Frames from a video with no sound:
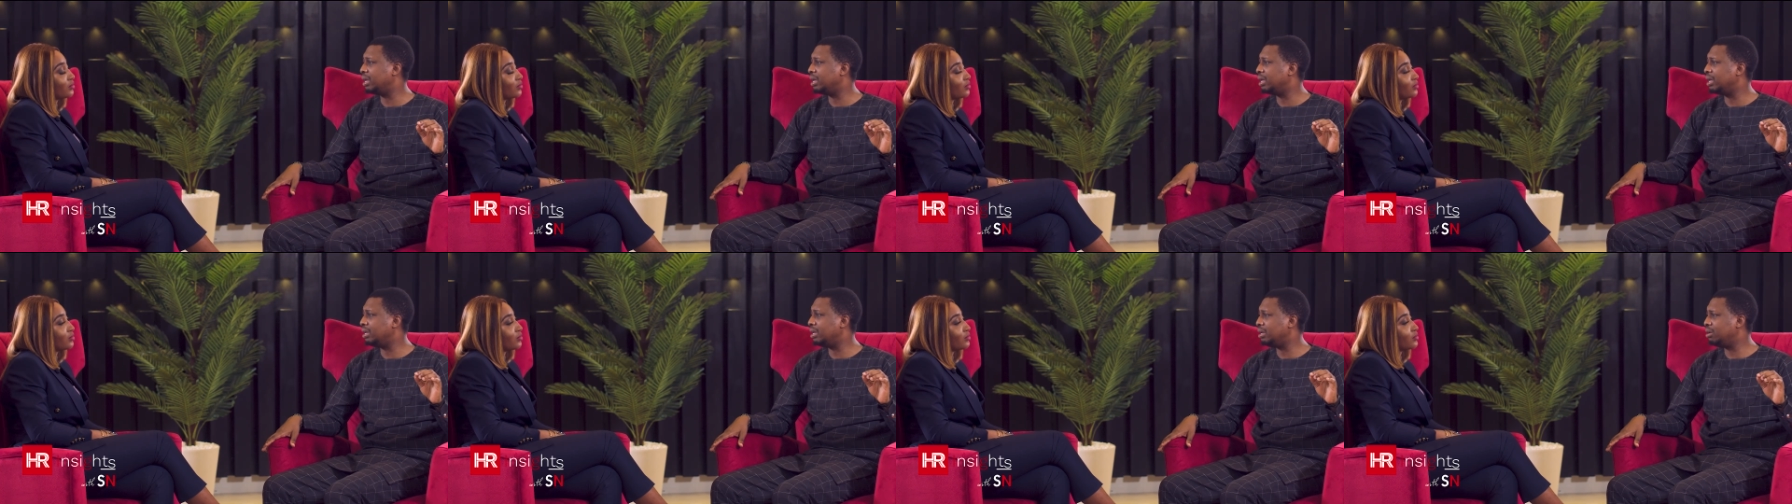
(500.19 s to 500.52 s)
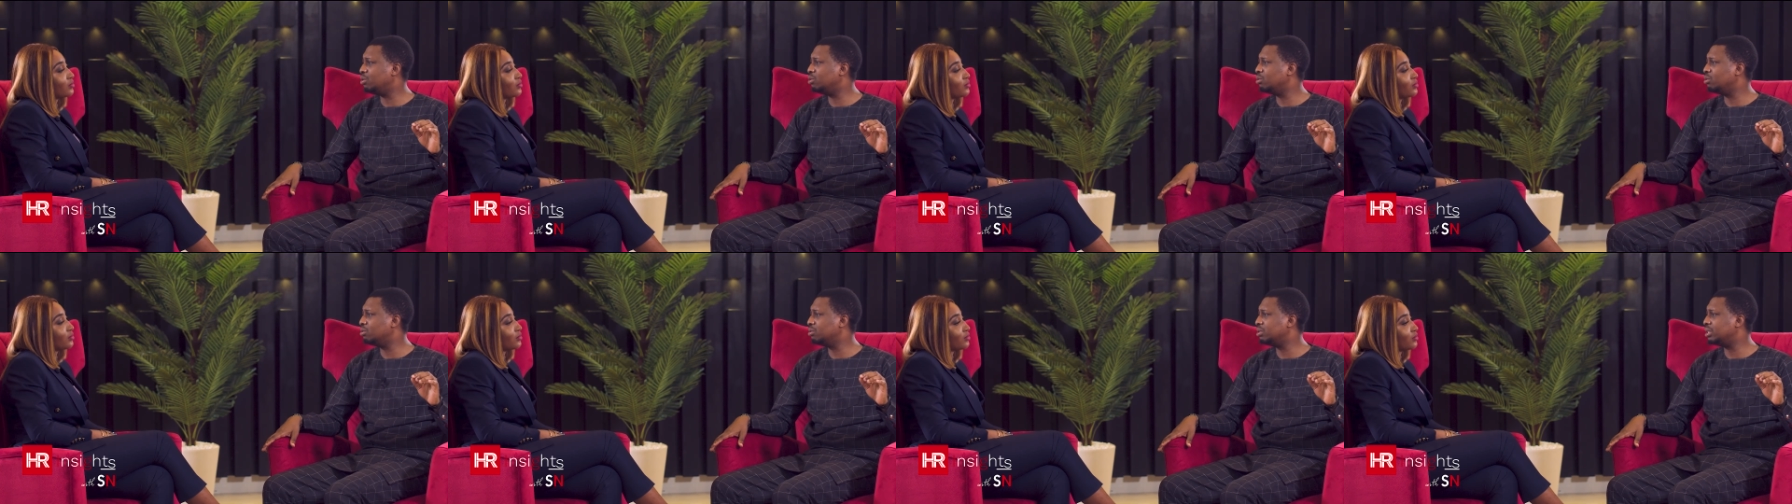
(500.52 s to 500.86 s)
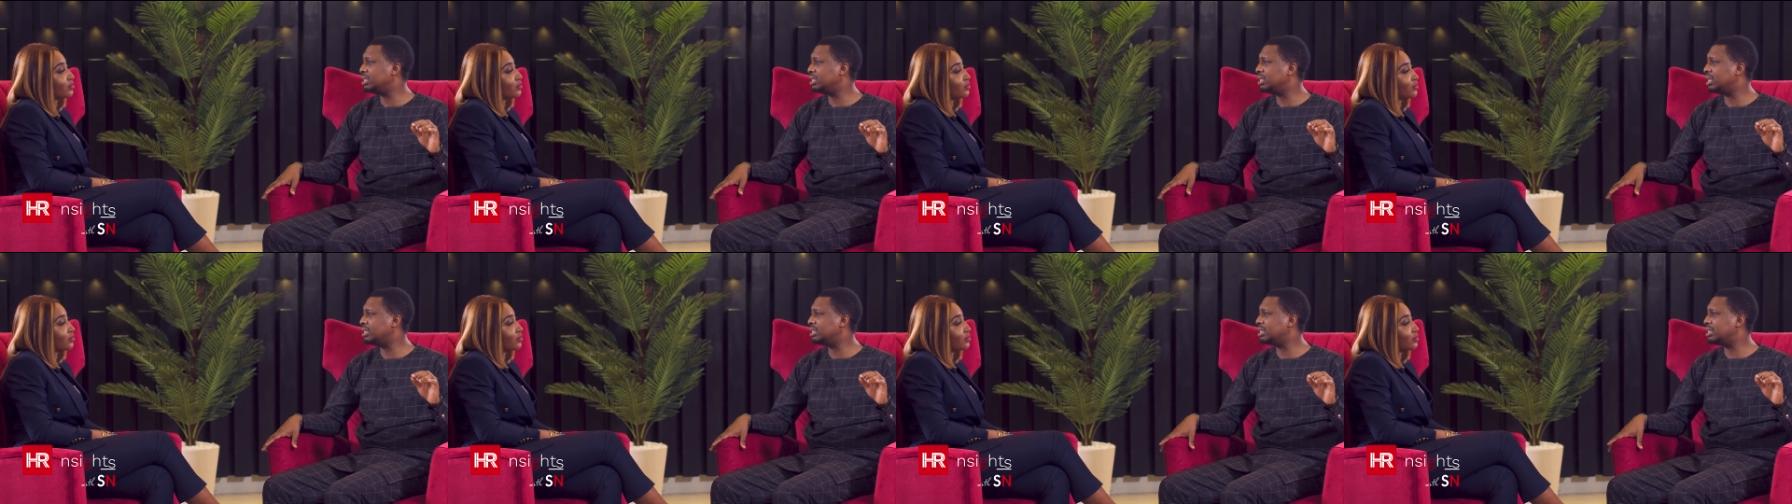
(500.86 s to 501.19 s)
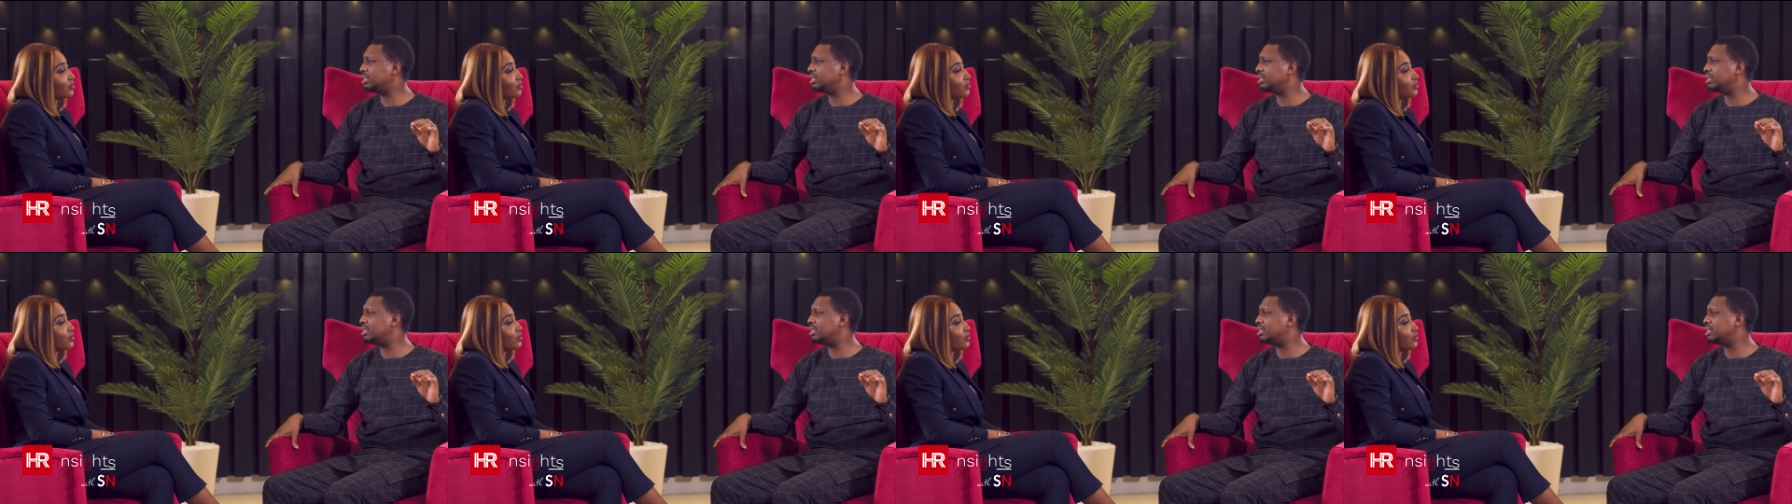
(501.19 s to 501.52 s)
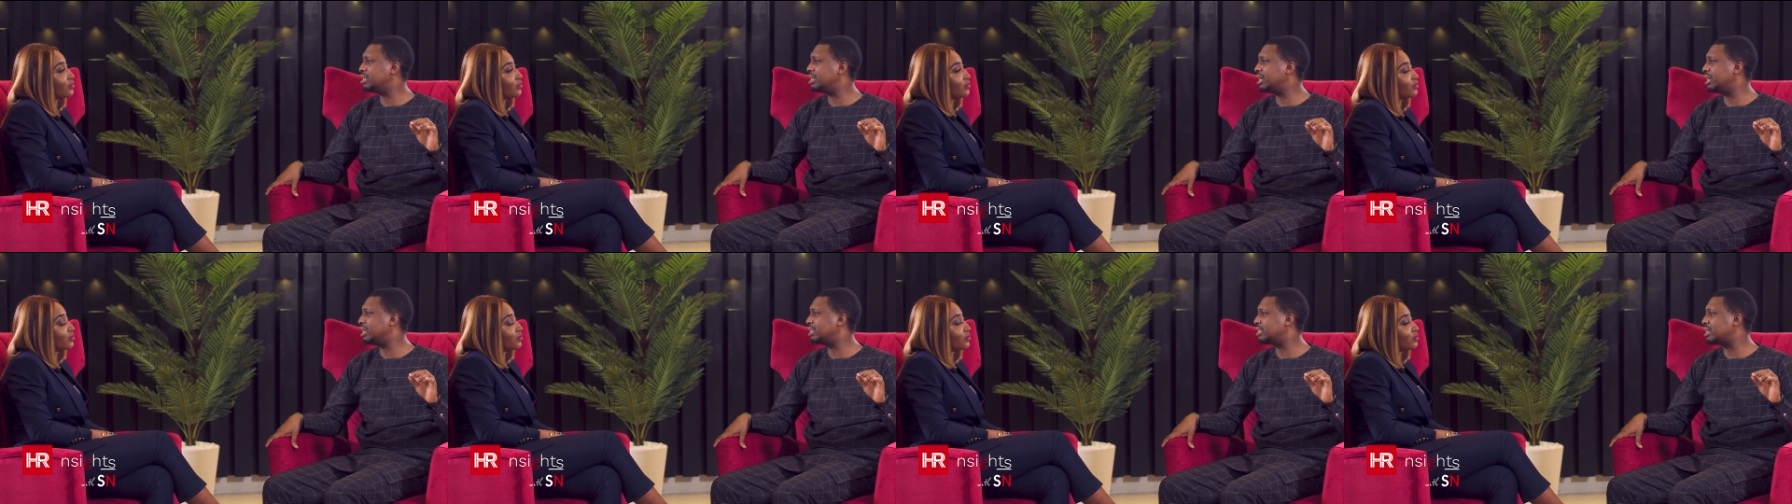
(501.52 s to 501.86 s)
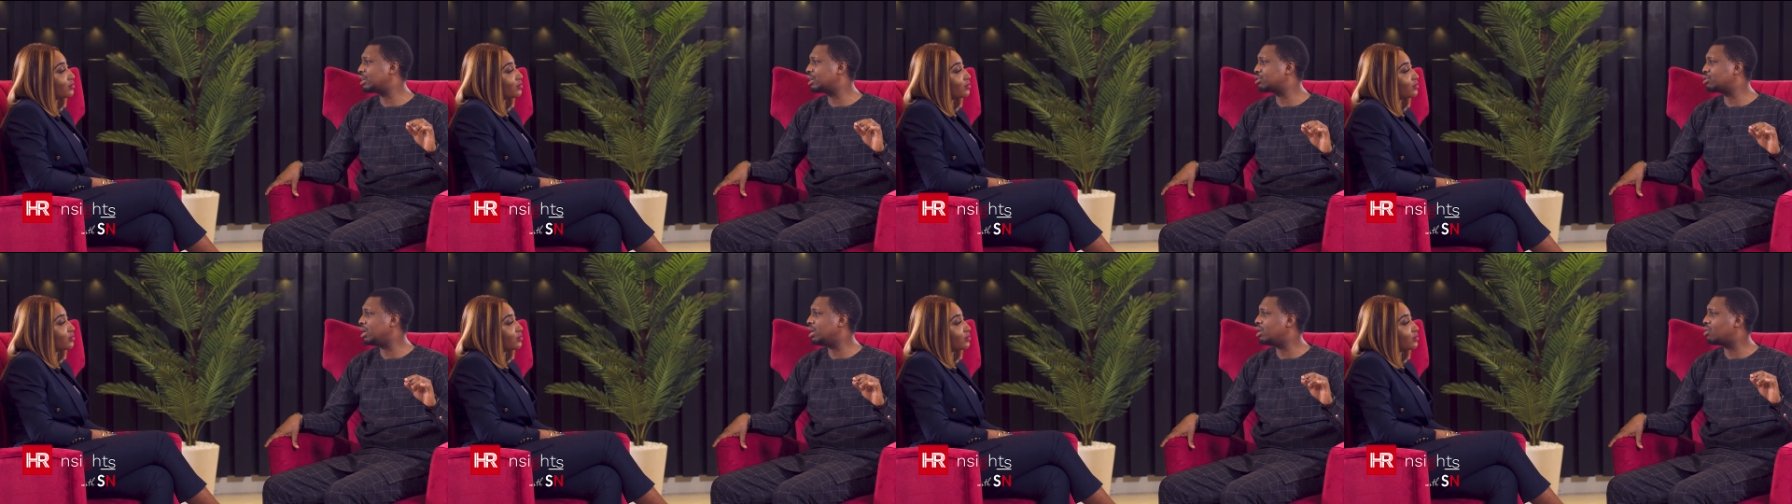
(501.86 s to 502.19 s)
That's
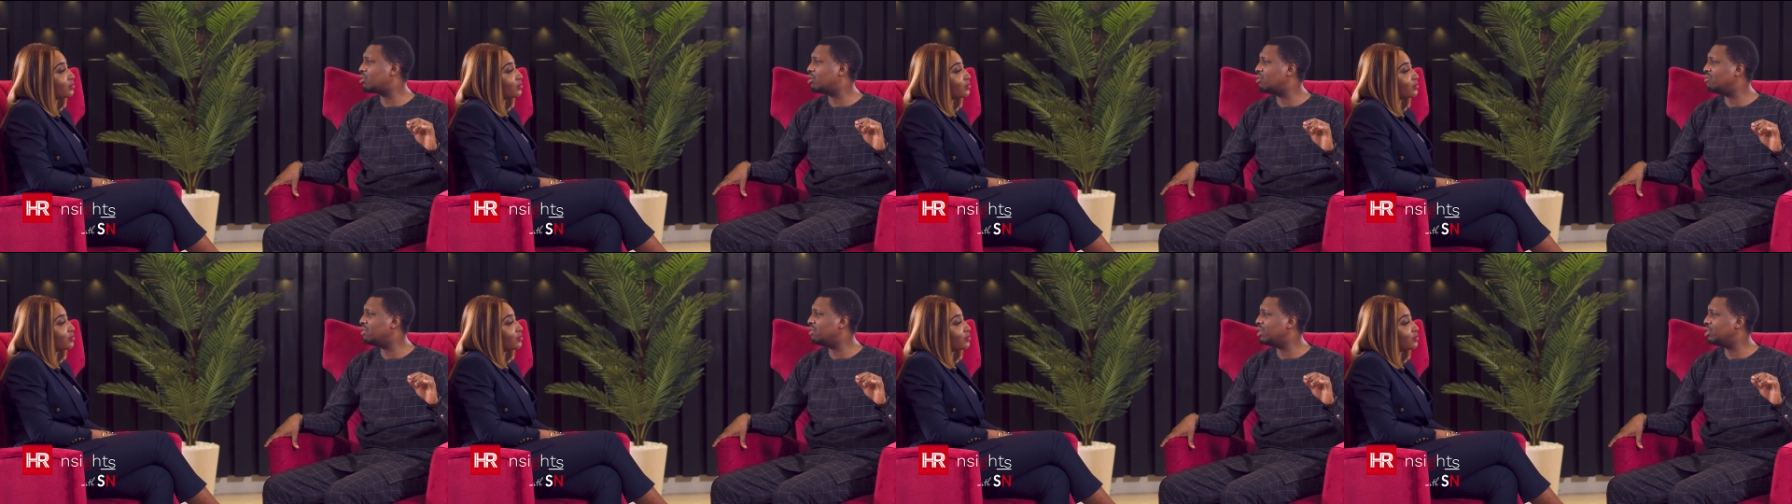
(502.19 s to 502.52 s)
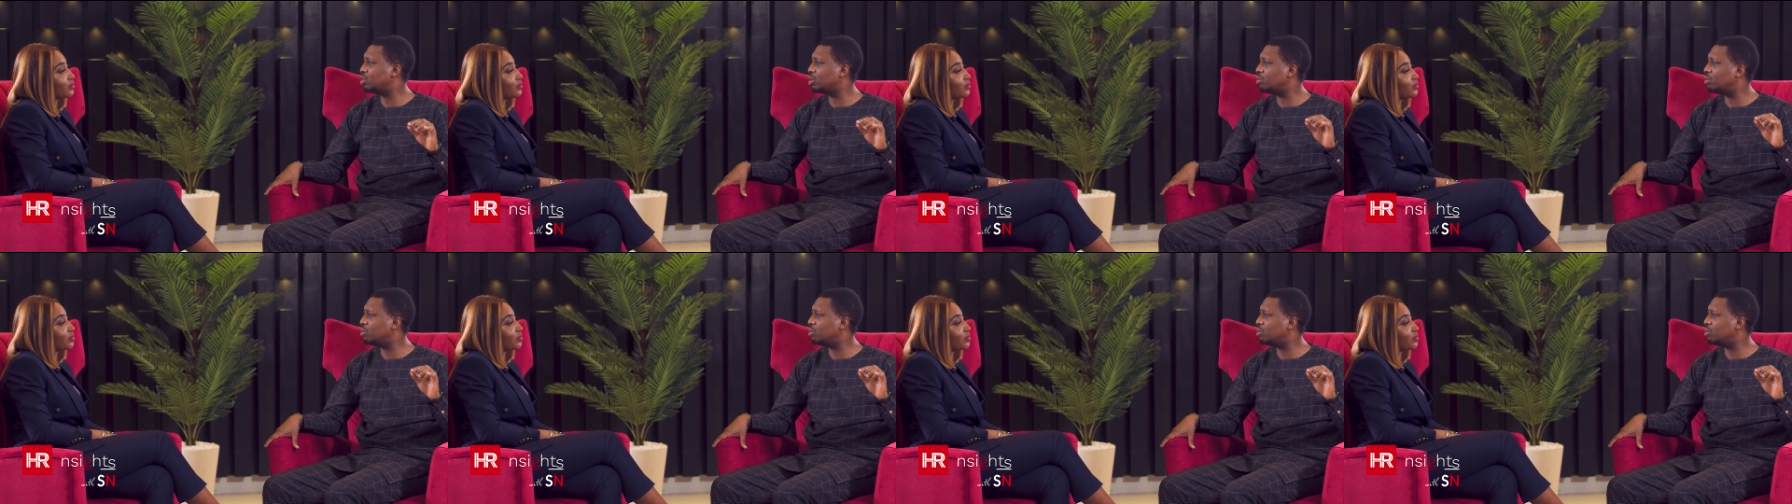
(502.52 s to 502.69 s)
actually Convention